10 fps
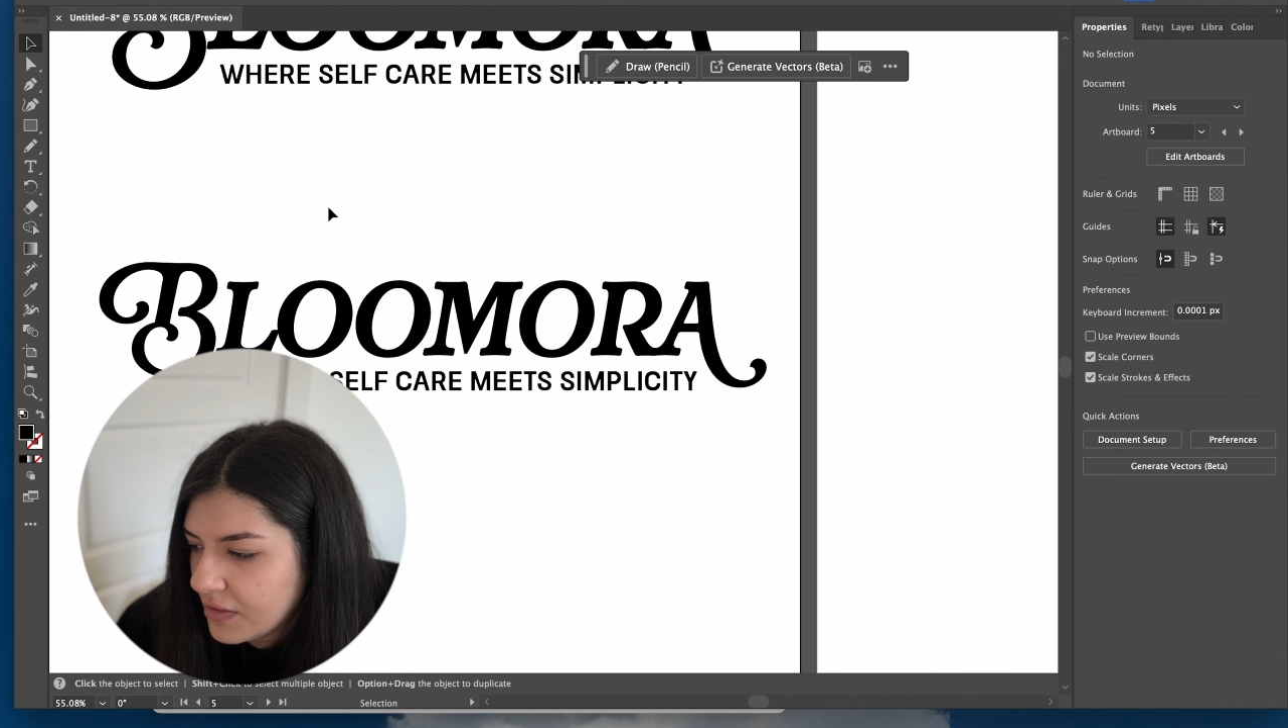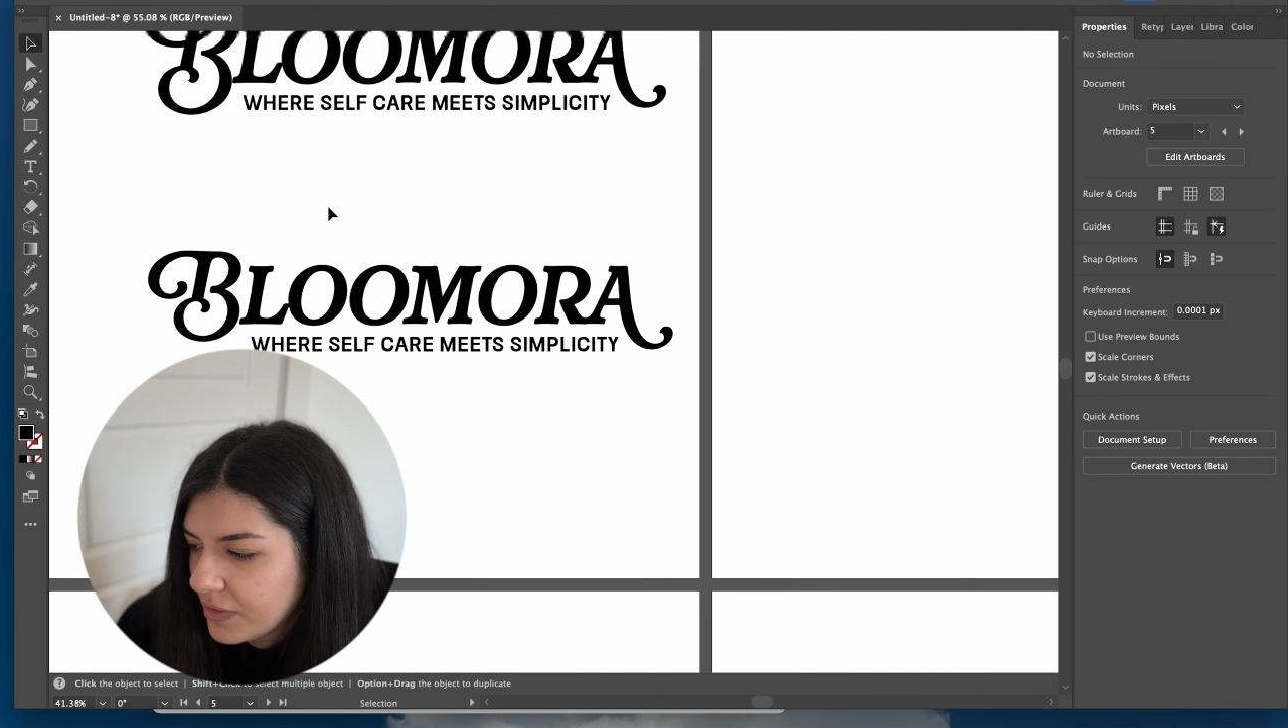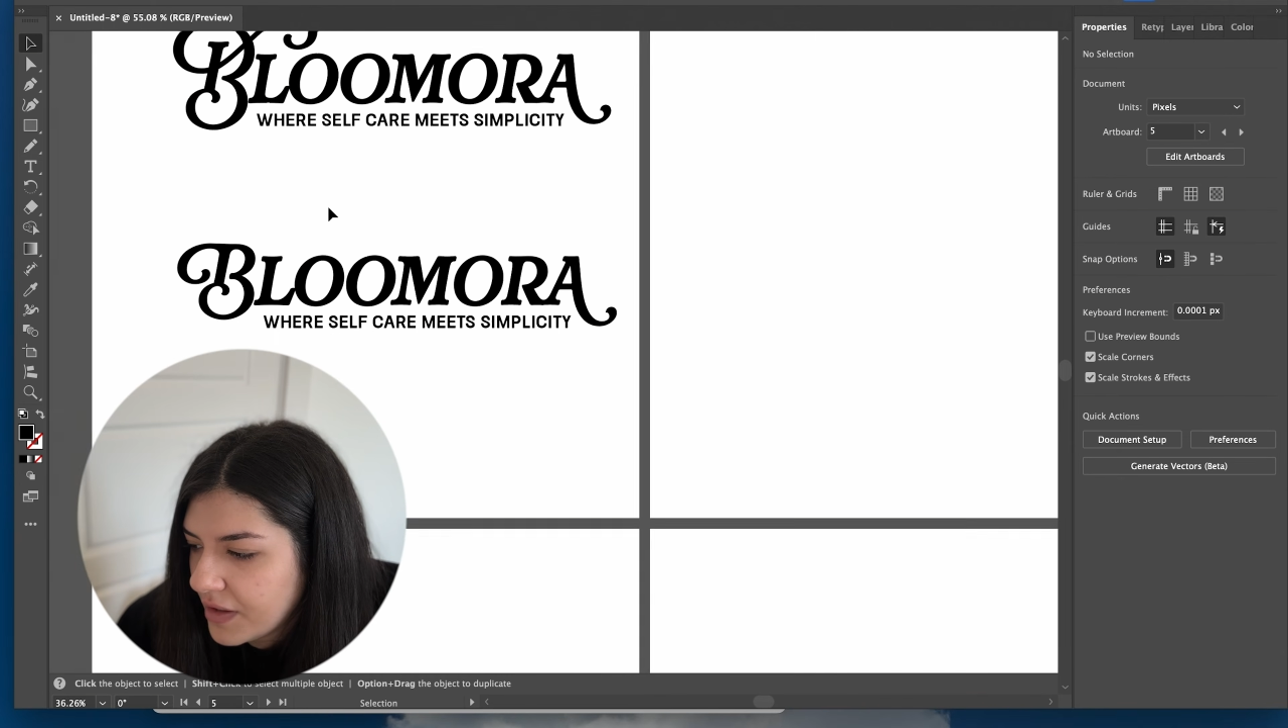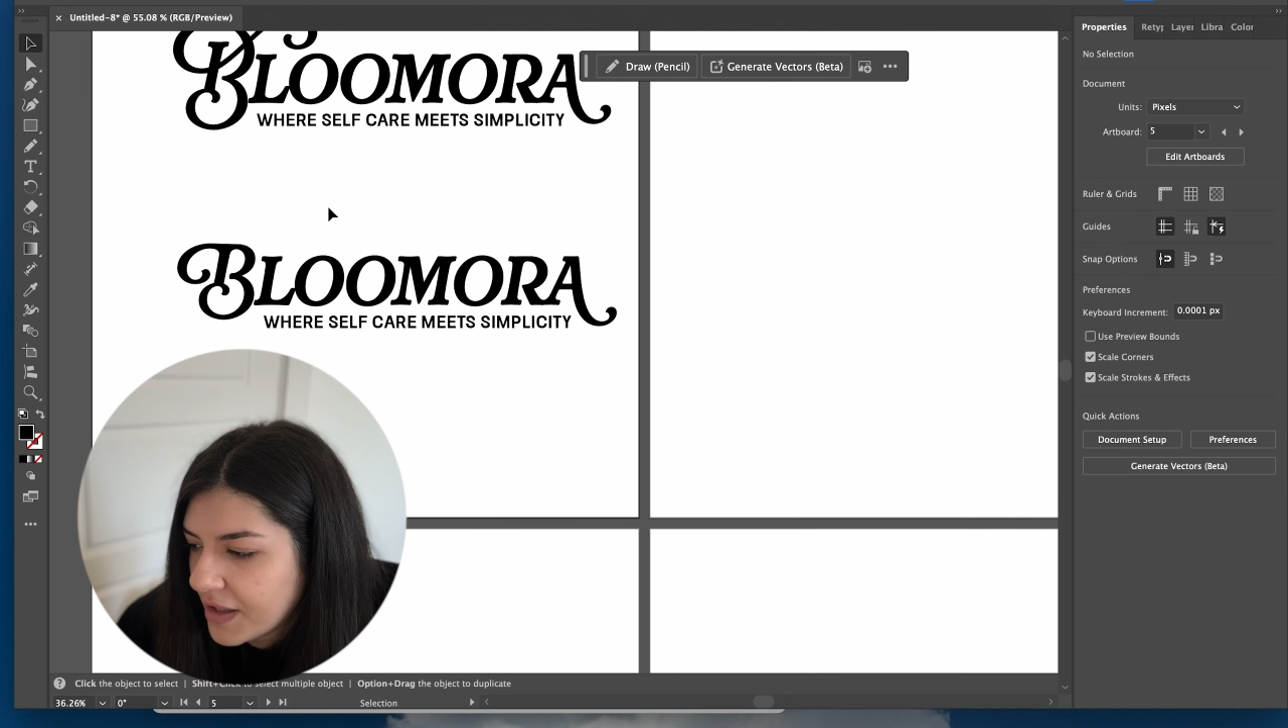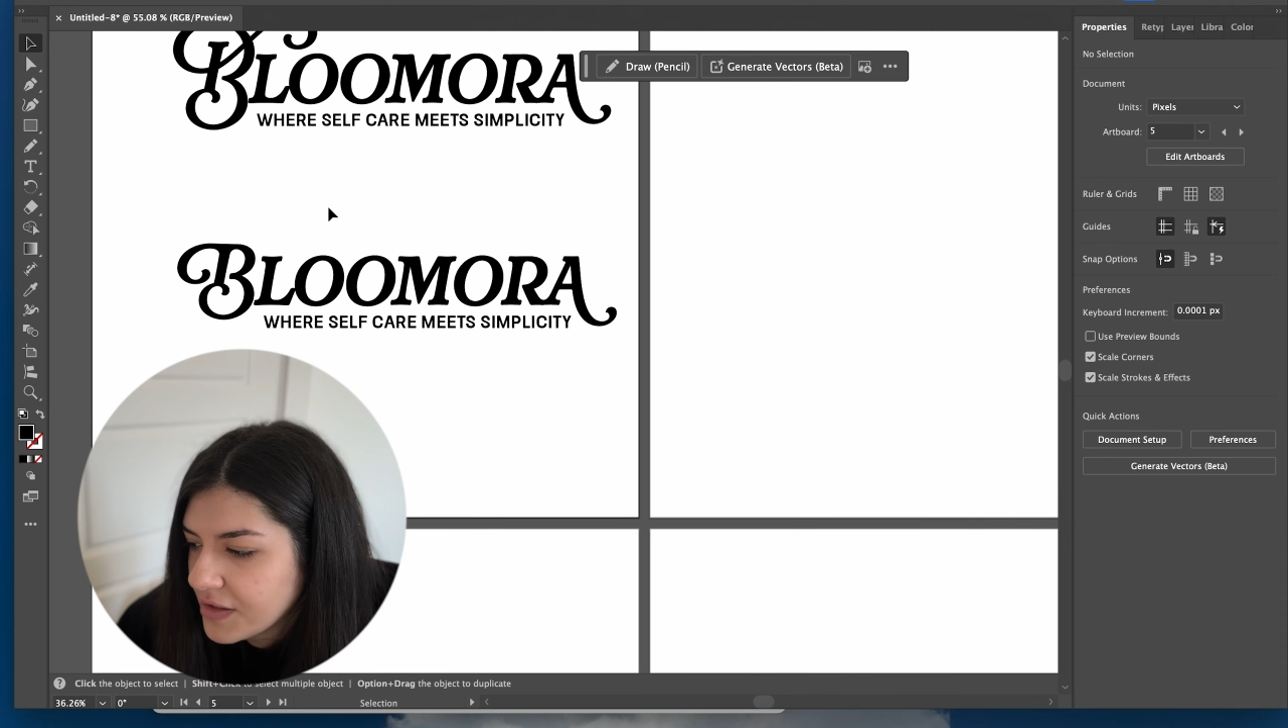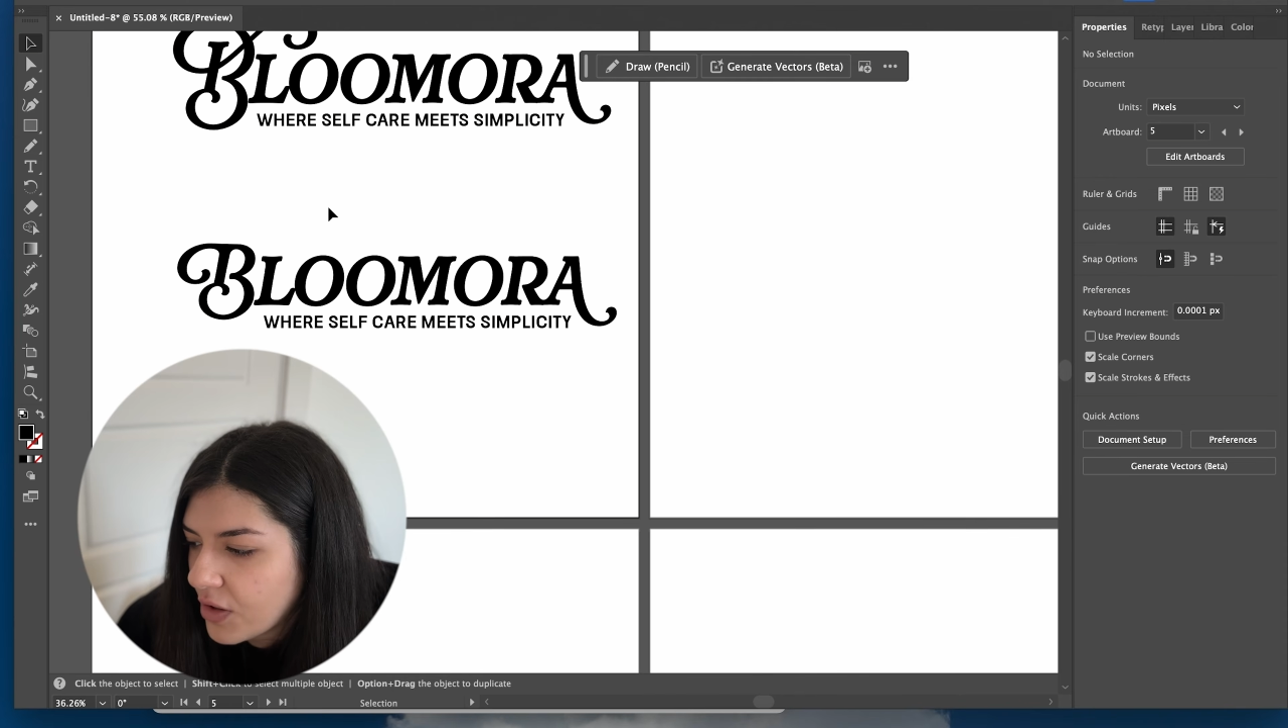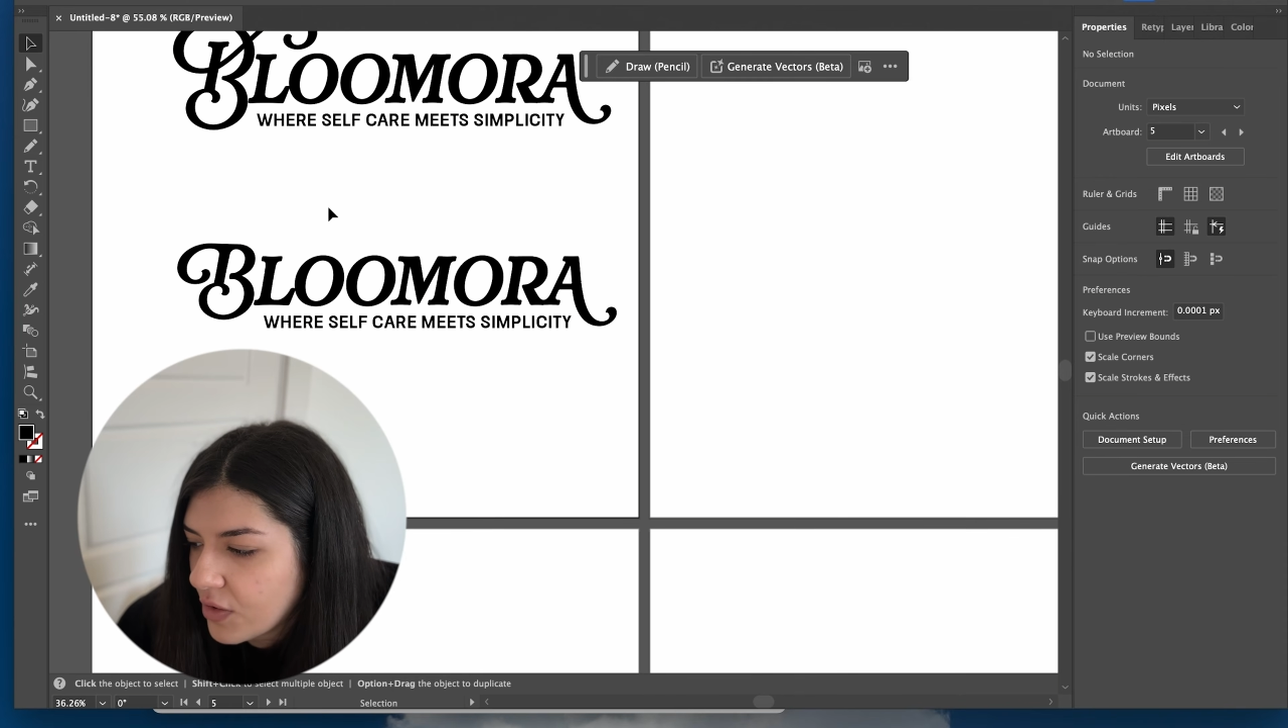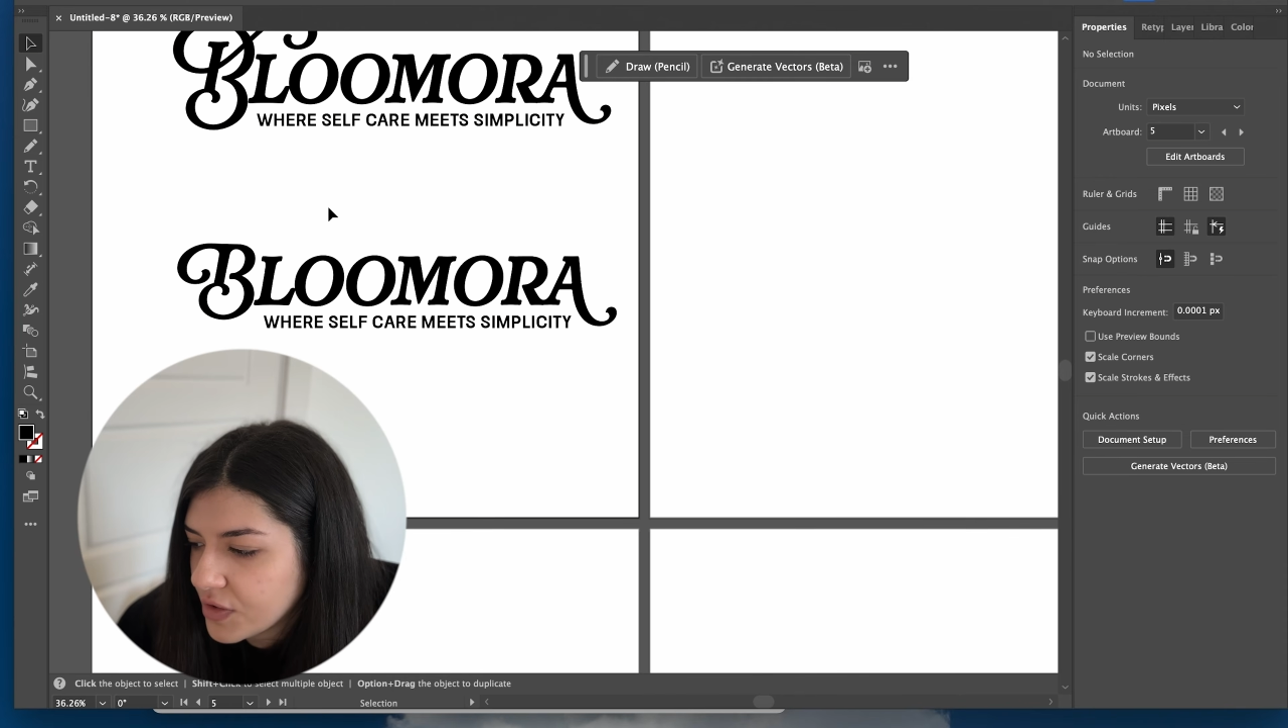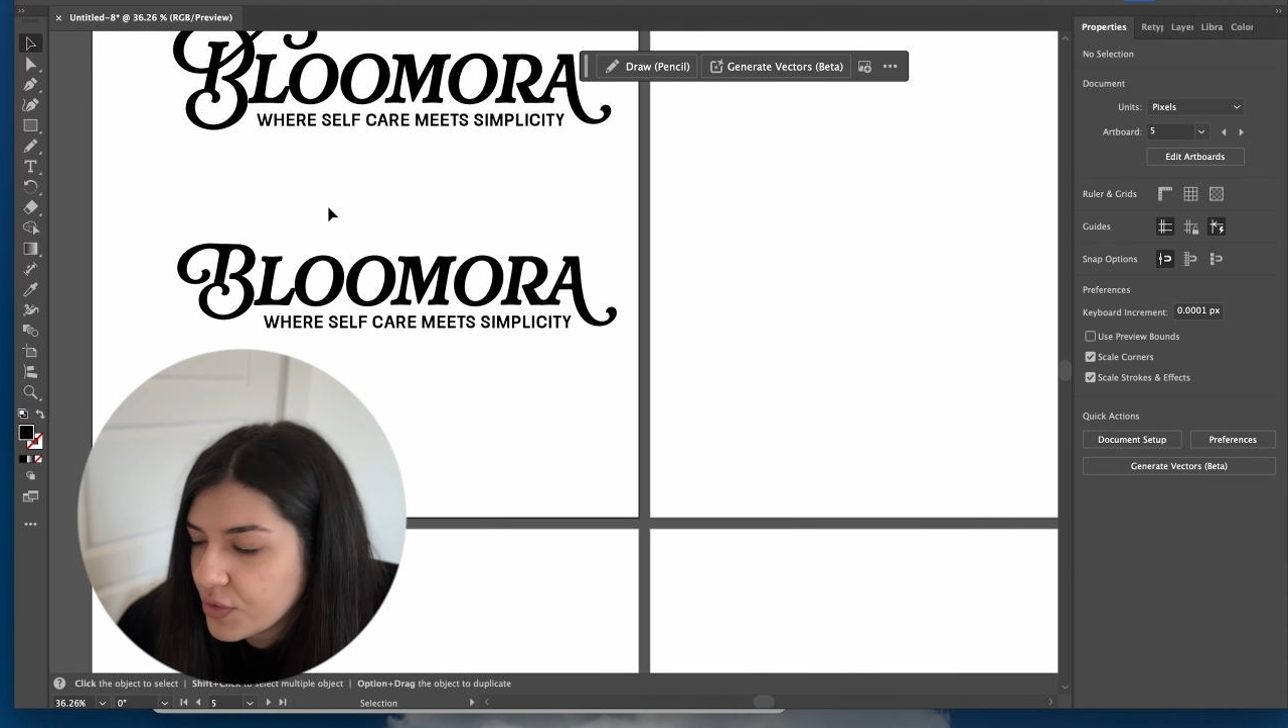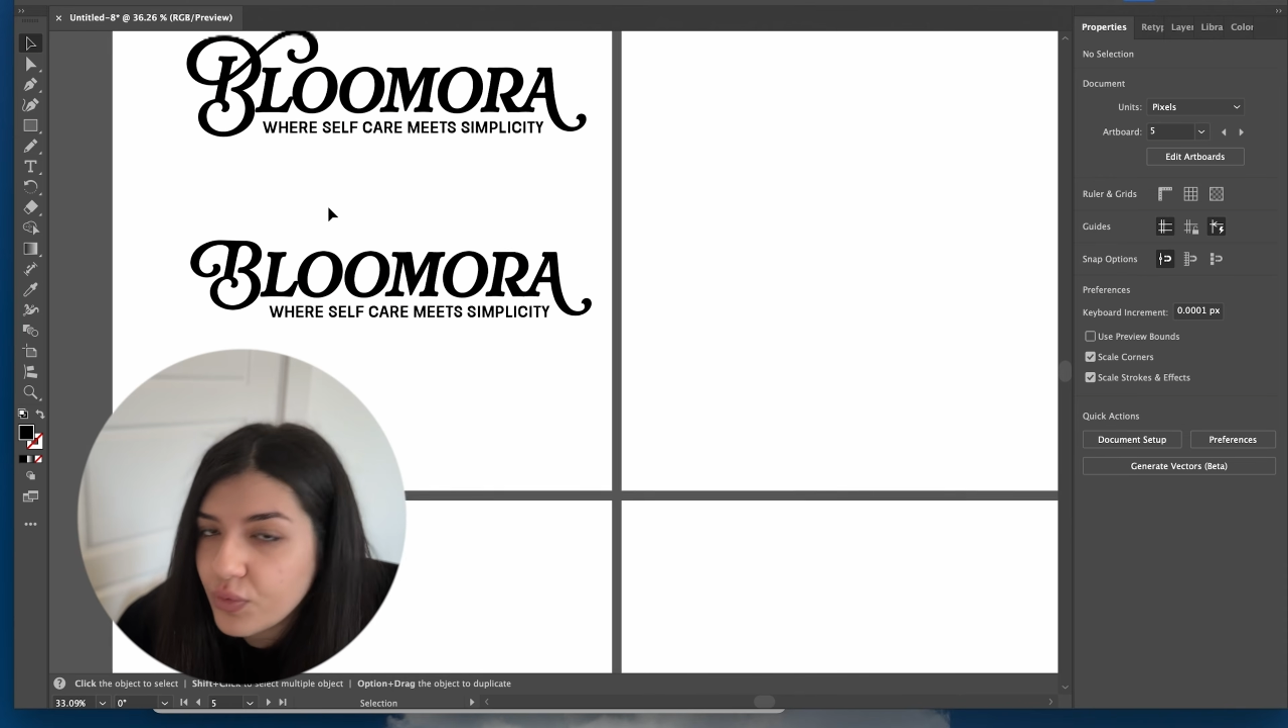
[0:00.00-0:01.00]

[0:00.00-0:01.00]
Okay, that's also